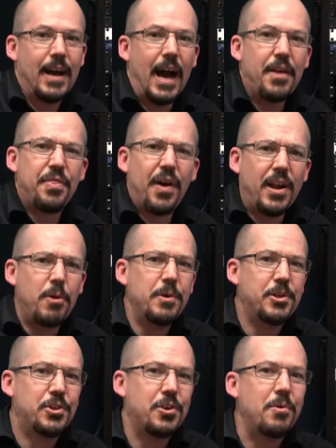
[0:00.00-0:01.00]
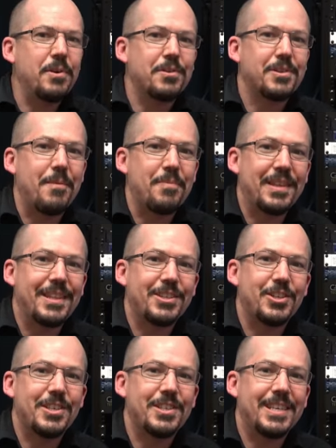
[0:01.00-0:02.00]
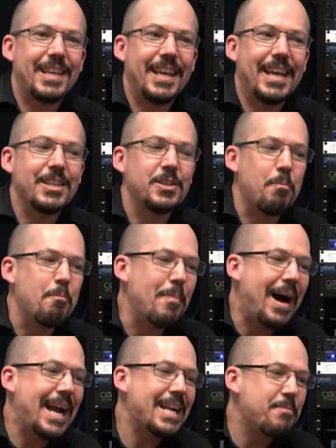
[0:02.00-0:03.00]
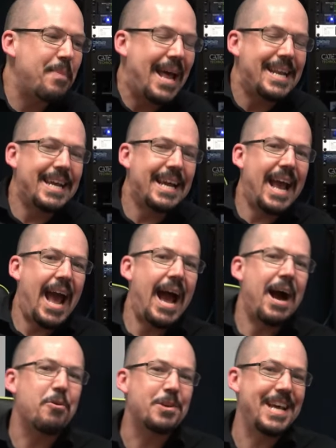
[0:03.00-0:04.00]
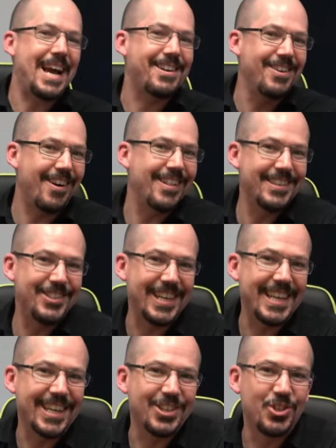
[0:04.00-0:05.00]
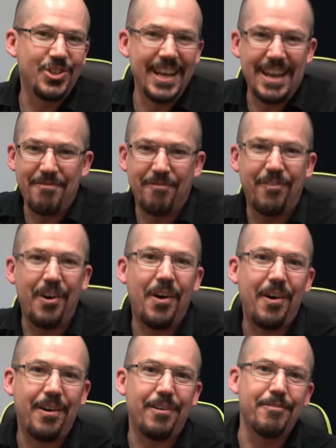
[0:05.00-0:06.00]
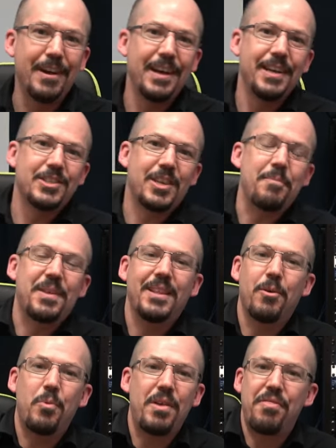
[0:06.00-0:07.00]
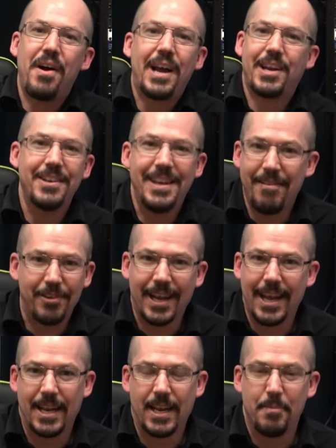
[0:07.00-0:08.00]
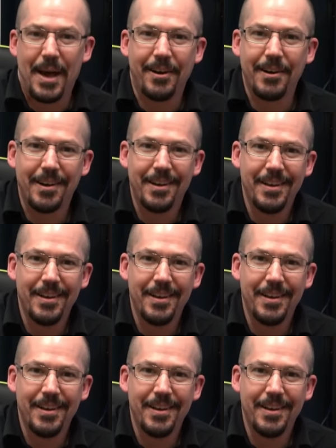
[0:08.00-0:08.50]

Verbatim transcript: I thought I would show you something that just is mind bending how technology can evolve something that we thought could never get any better